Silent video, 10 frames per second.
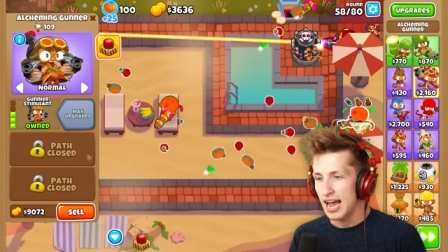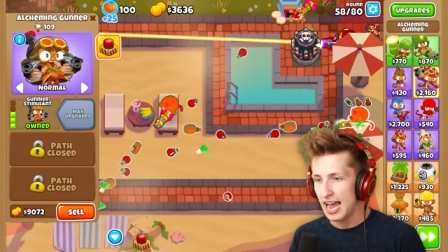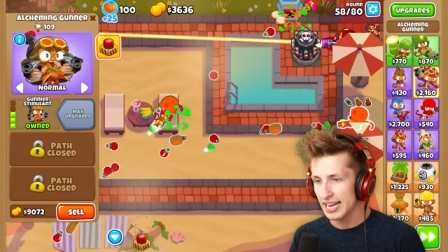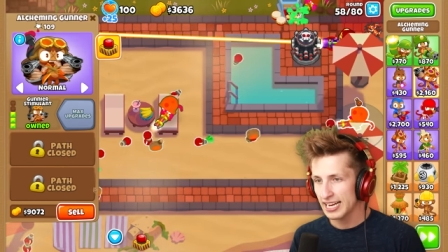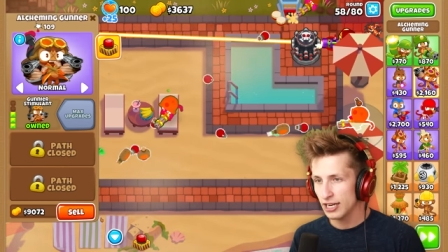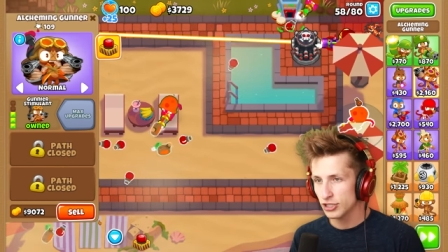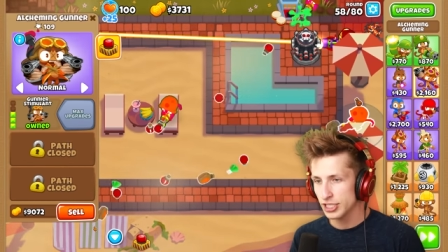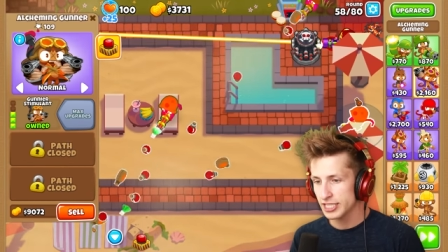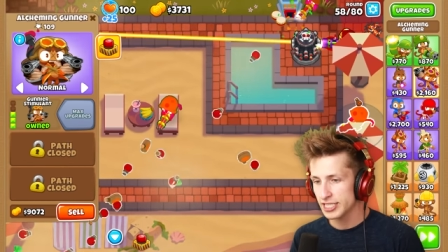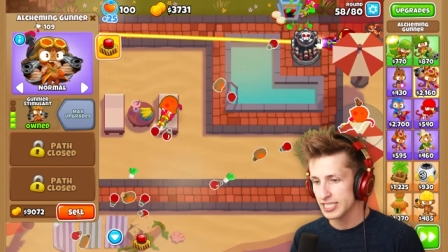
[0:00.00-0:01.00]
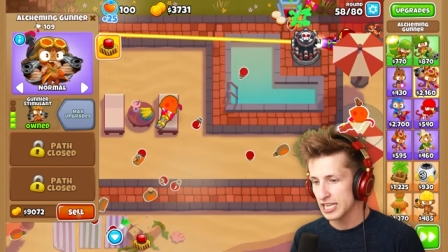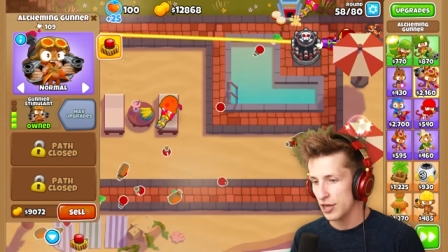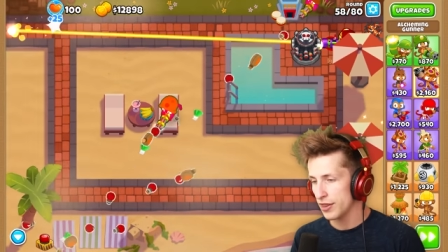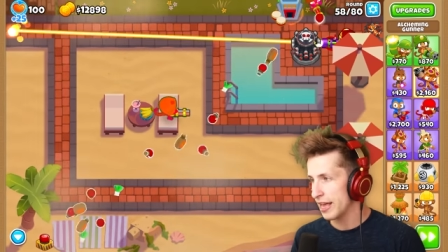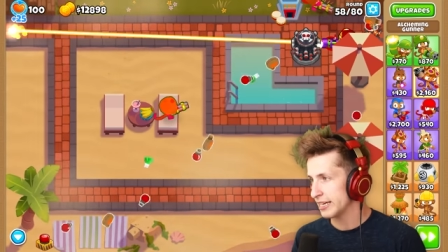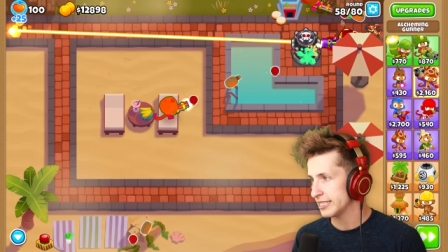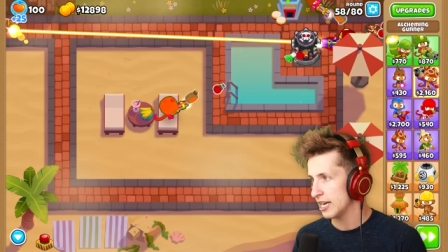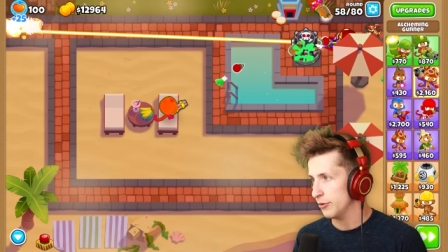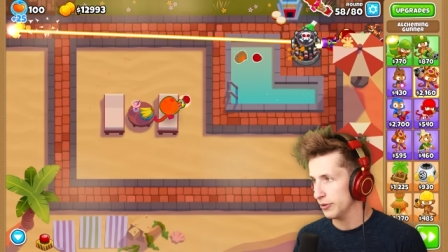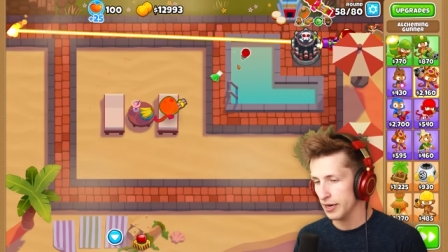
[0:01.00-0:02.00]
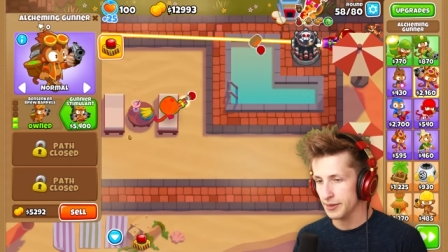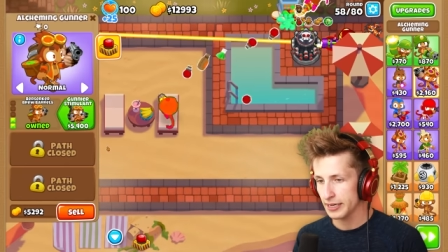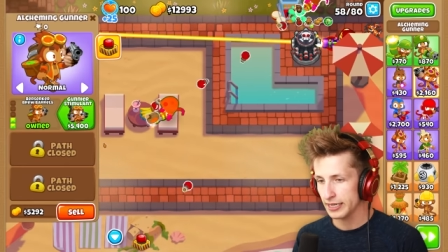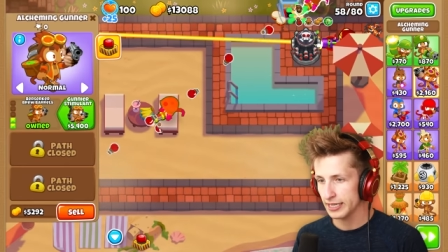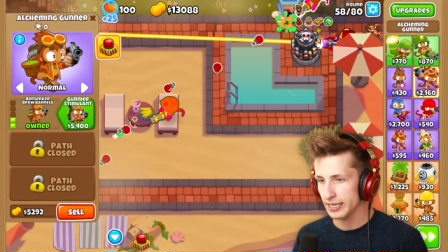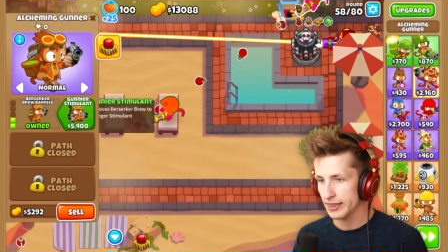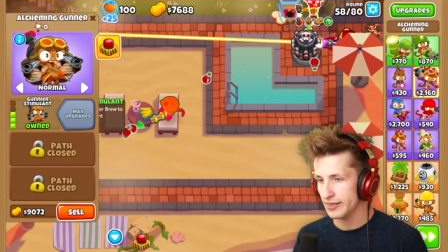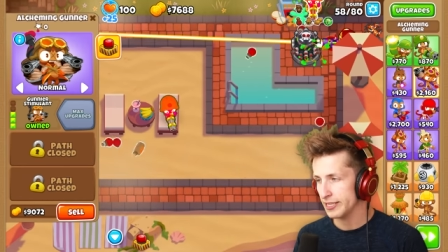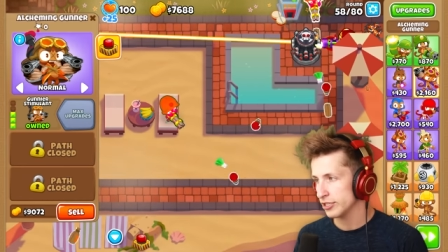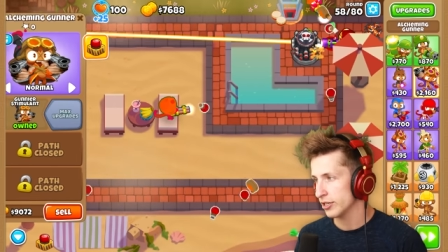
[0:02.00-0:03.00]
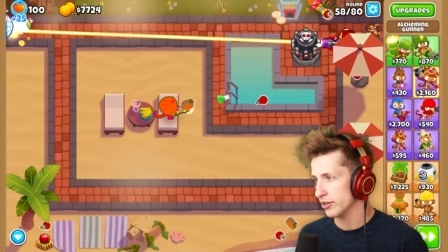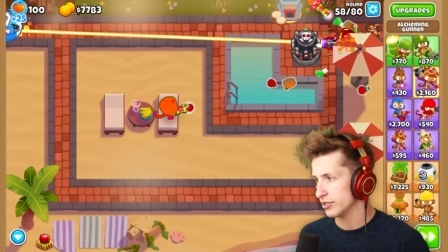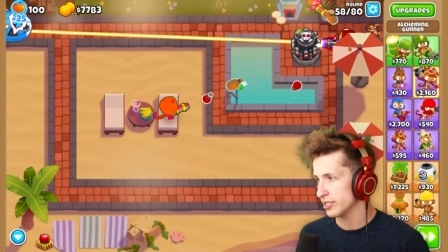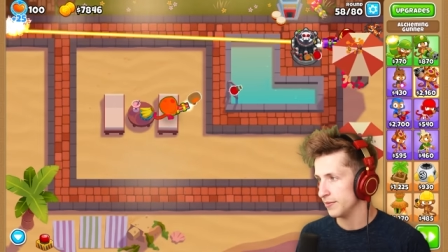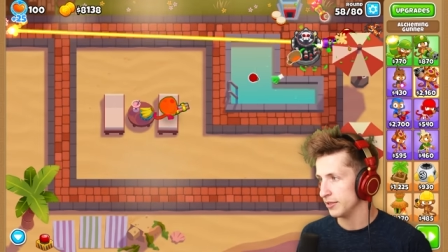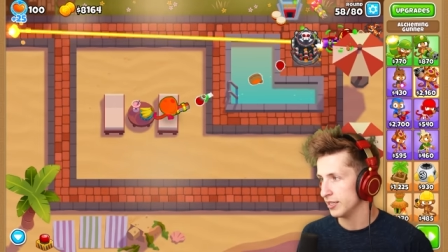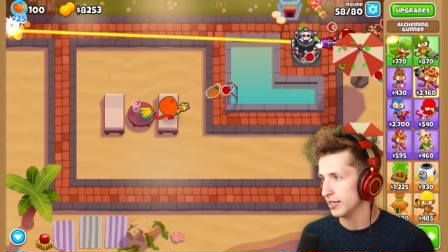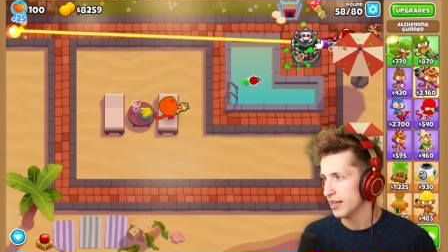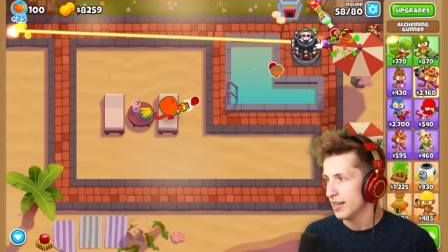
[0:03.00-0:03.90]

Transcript: I can actually sell that tower and then I can get this gunner stimulant.